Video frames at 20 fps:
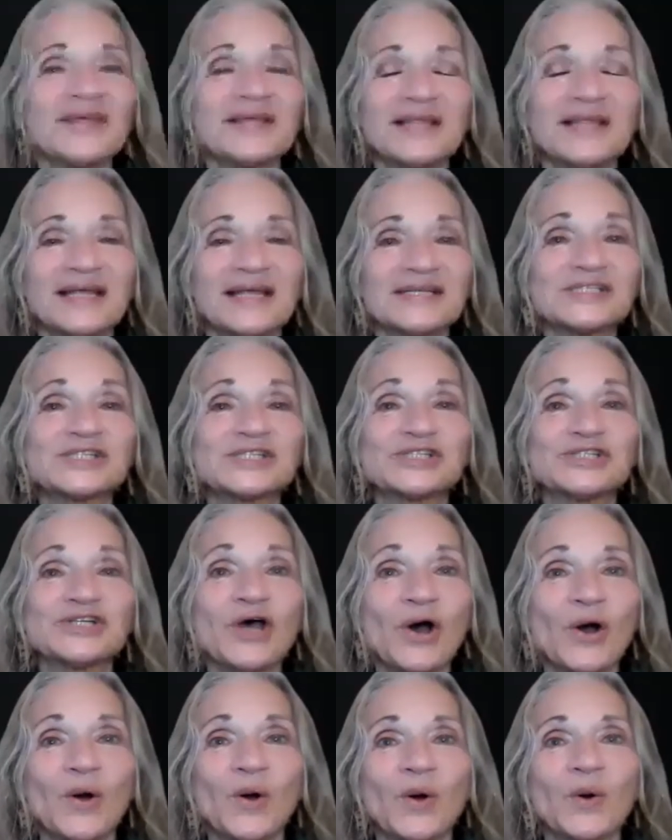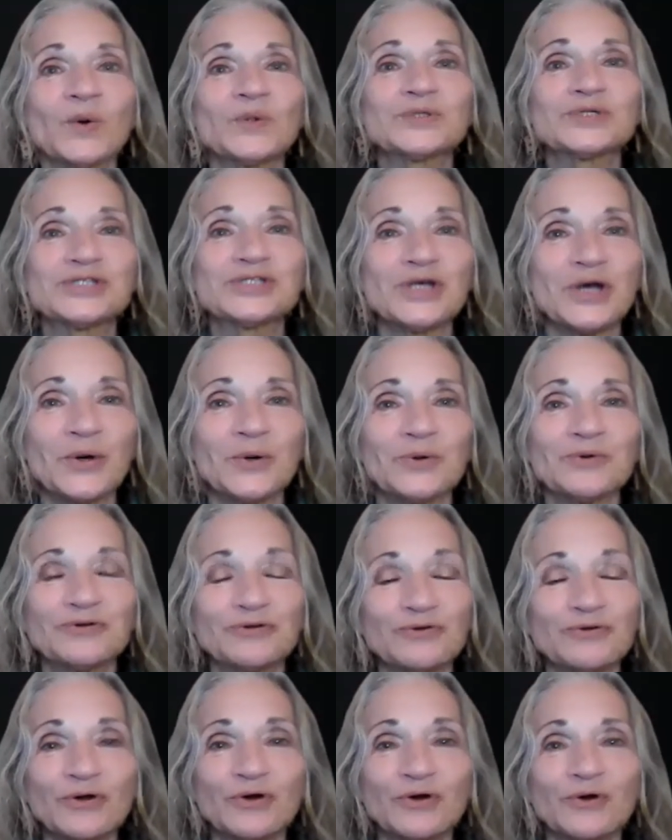think that is so, so
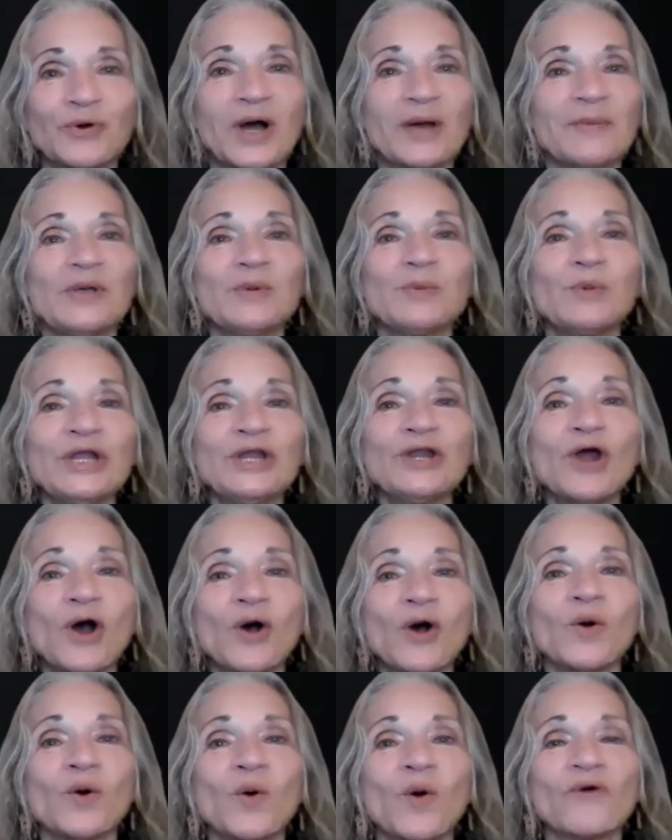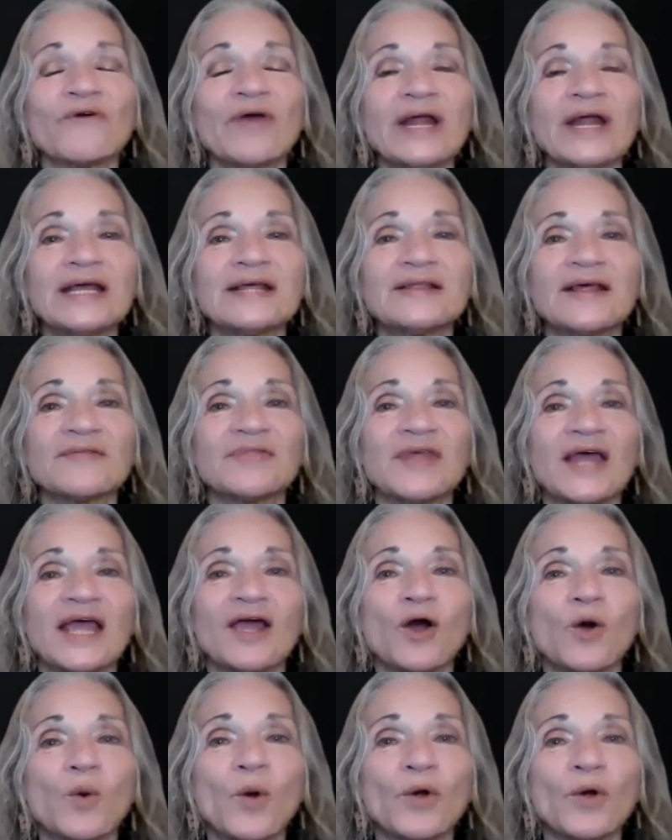true. I mean, we know already that they
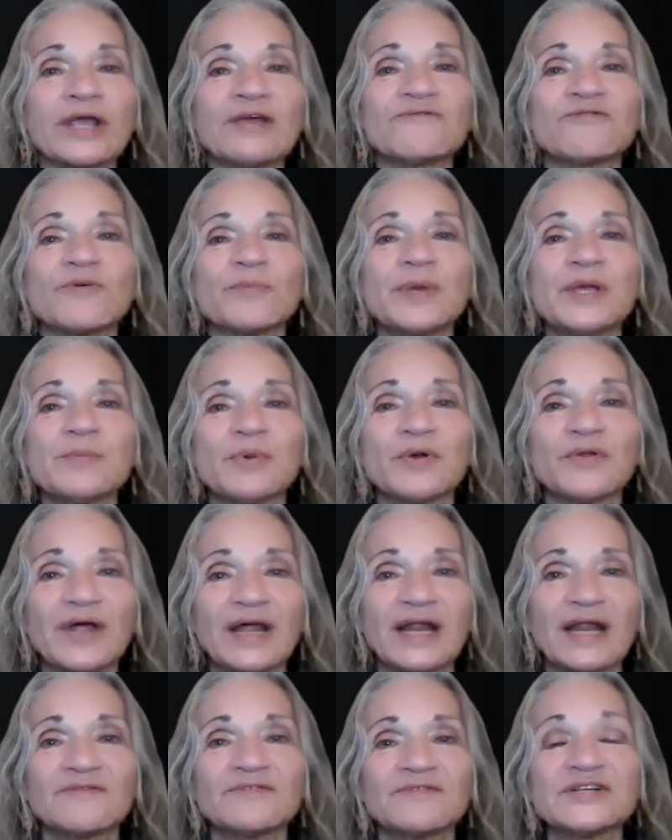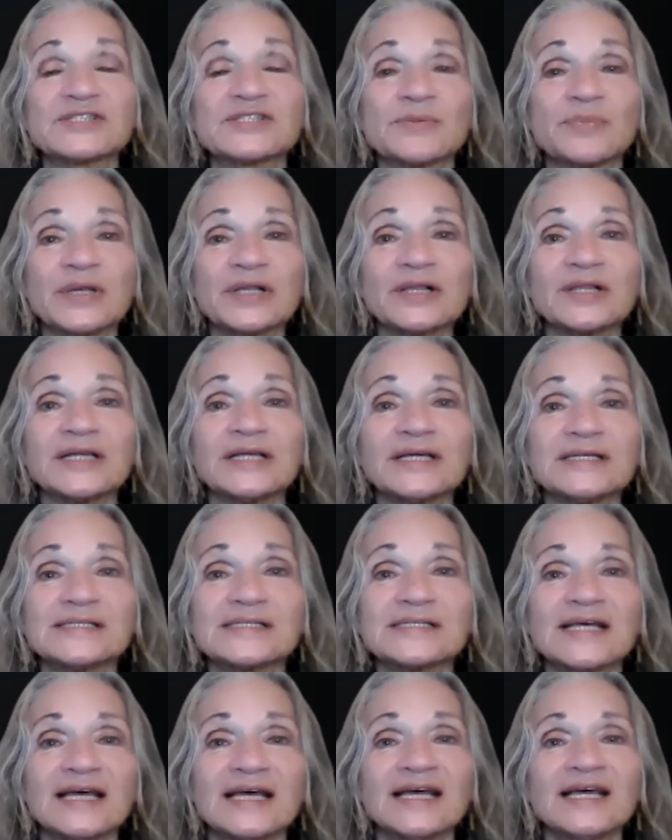are working for people that have
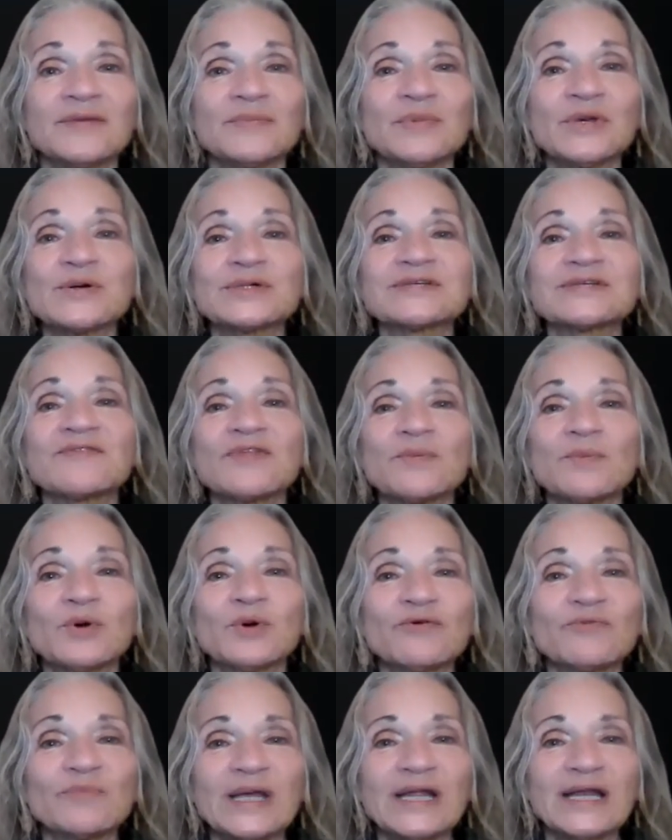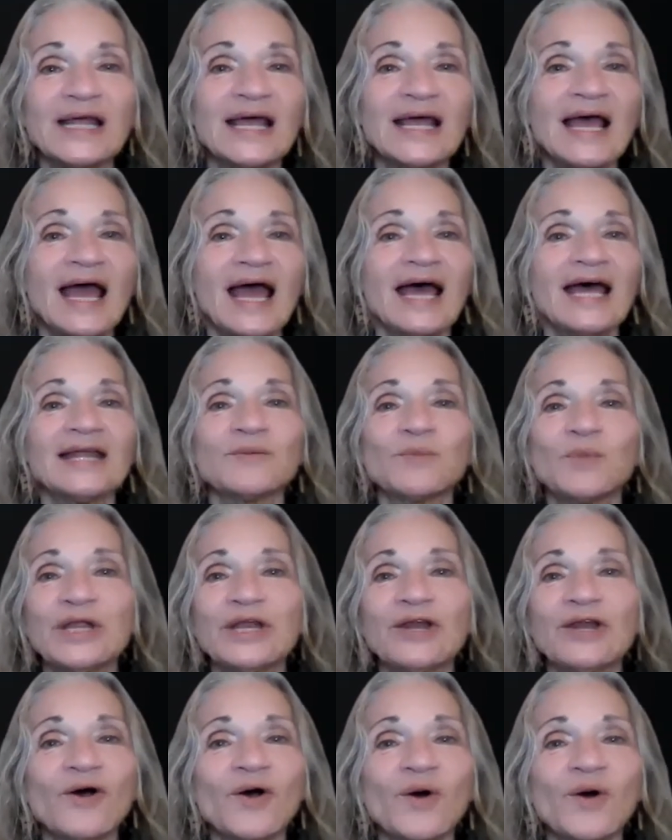disabilities because of the movement. And we
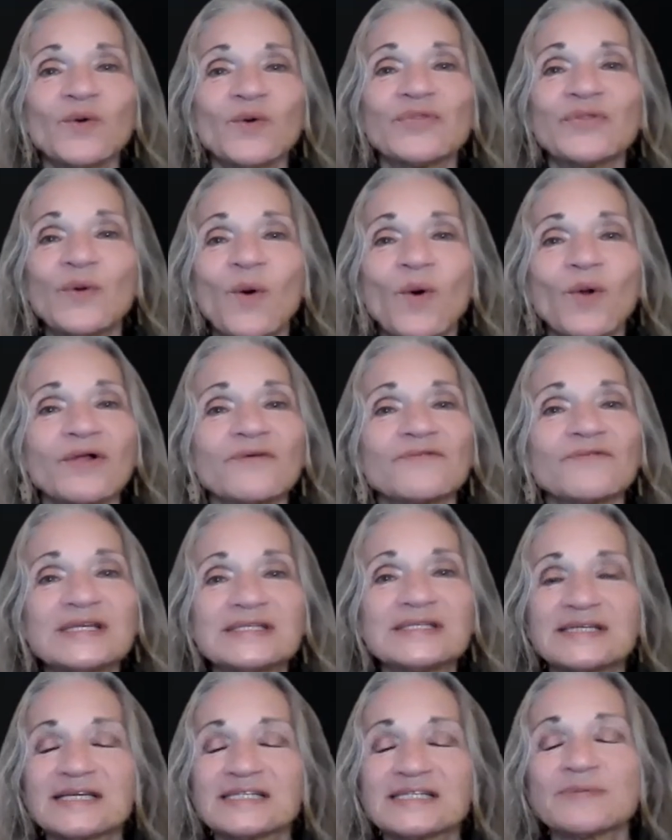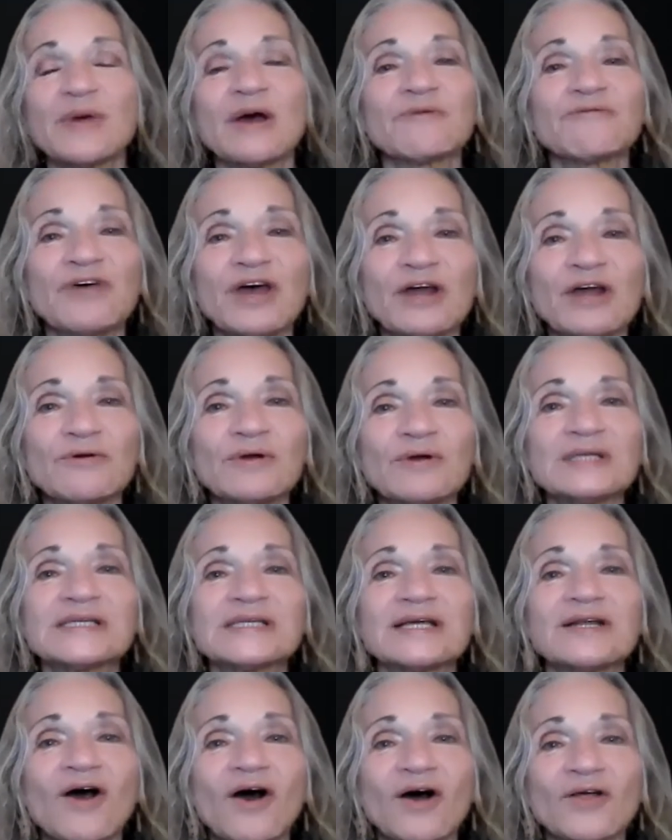know all of these things about veterans
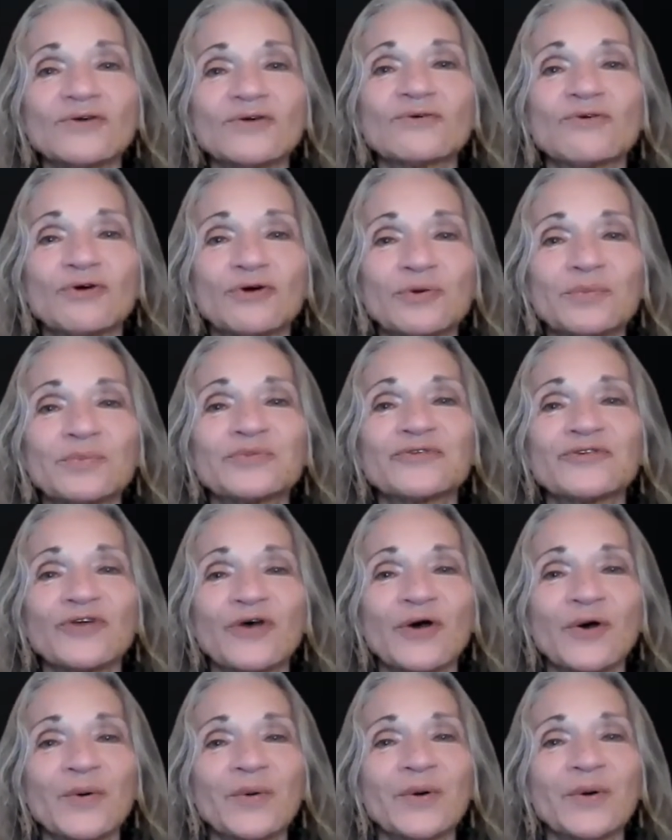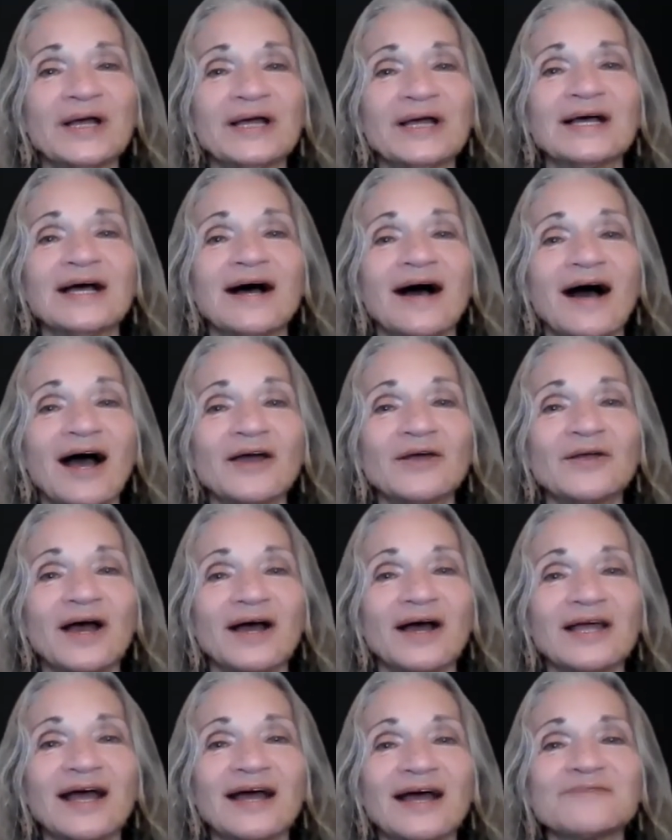and other groups. So
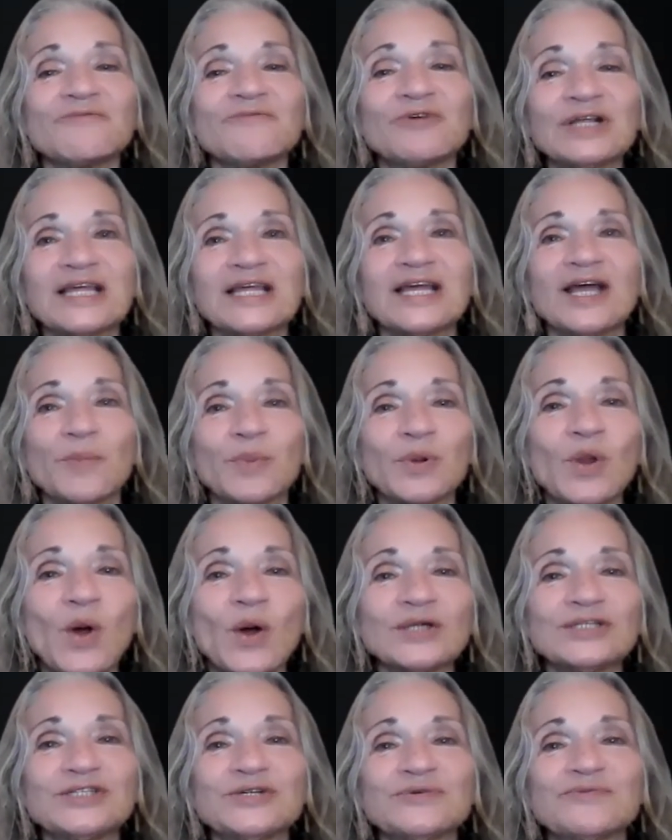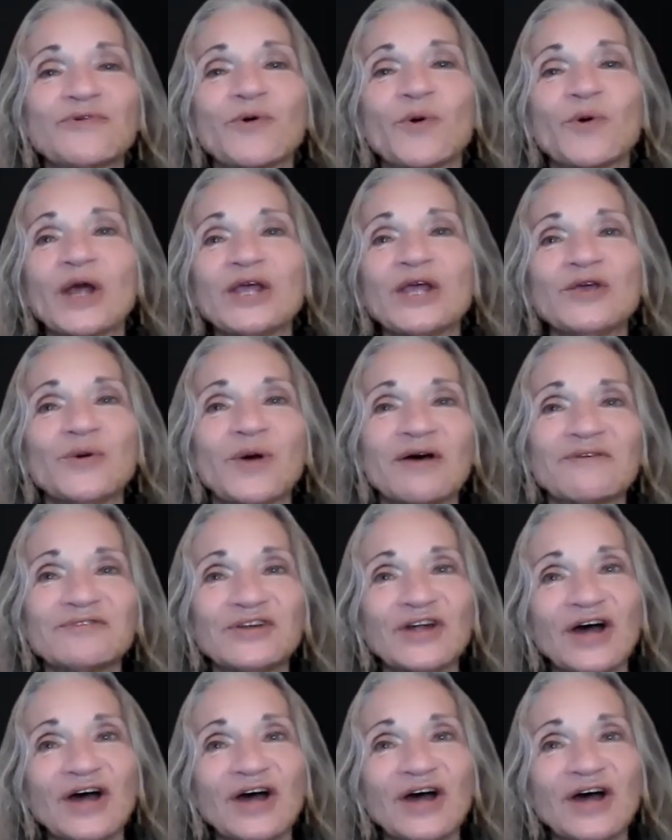I really applaud you for what you have